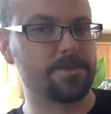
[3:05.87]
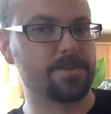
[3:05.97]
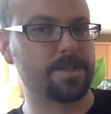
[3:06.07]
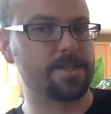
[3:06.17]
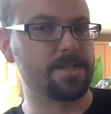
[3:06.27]

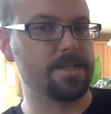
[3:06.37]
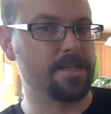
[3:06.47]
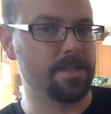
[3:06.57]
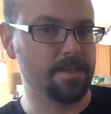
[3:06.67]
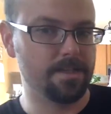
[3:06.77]
string is a
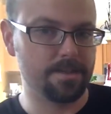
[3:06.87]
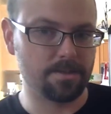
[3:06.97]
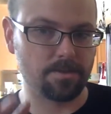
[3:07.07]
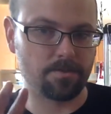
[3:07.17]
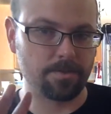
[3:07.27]
D. So
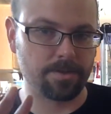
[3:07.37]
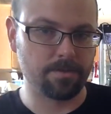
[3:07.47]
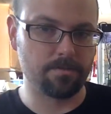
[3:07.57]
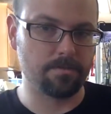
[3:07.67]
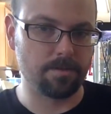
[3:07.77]
with
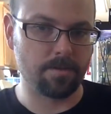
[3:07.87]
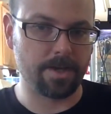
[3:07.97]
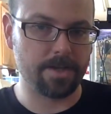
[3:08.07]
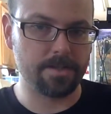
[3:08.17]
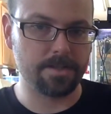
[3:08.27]
no
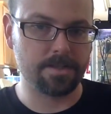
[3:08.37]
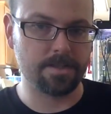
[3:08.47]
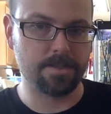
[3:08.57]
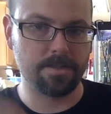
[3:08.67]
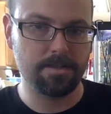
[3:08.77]
hands,
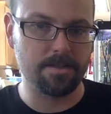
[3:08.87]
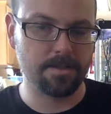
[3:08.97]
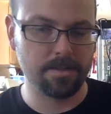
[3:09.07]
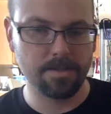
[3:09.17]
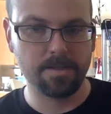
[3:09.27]

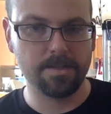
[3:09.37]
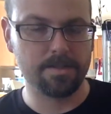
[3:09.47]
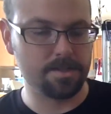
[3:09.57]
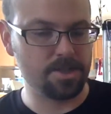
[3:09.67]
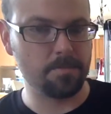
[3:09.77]

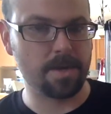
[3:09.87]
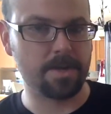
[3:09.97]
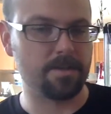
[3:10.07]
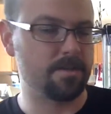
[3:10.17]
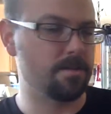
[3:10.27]
it's G minor.